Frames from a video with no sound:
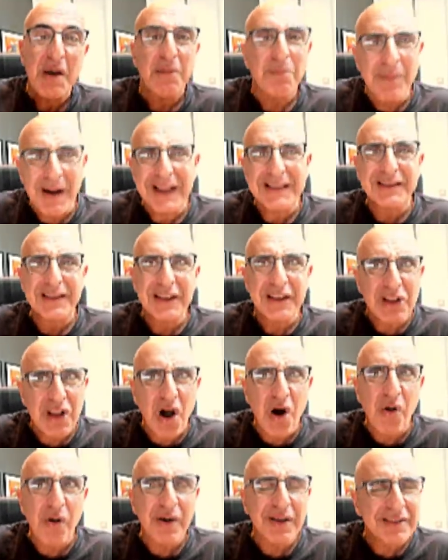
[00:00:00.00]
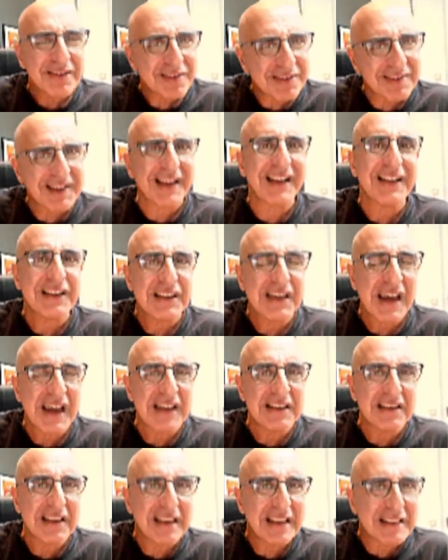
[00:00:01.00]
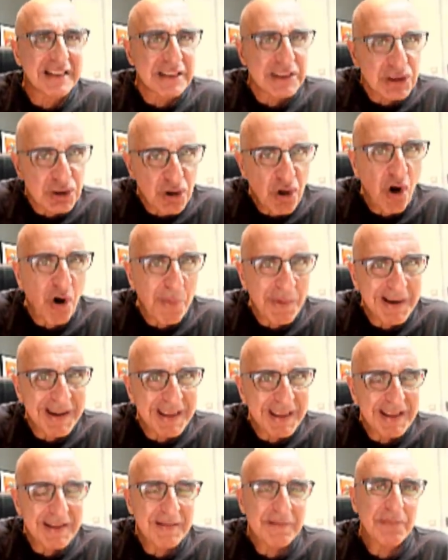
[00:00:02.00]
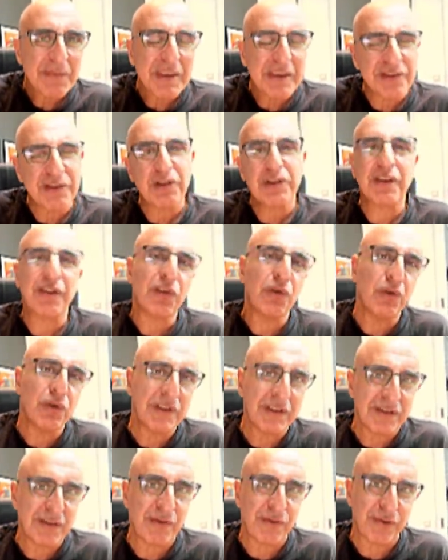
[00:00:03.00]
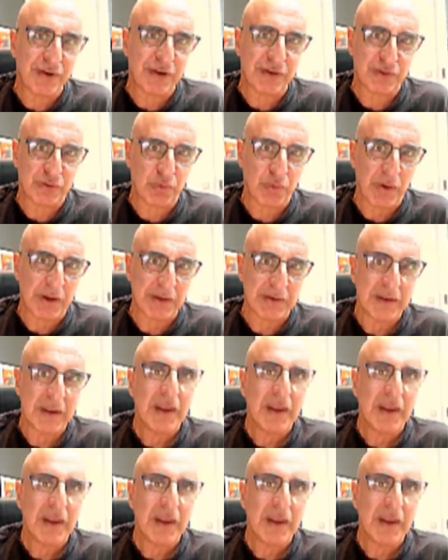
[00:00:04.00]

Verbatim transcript: but you know, the second trade normally is not as good as the first one.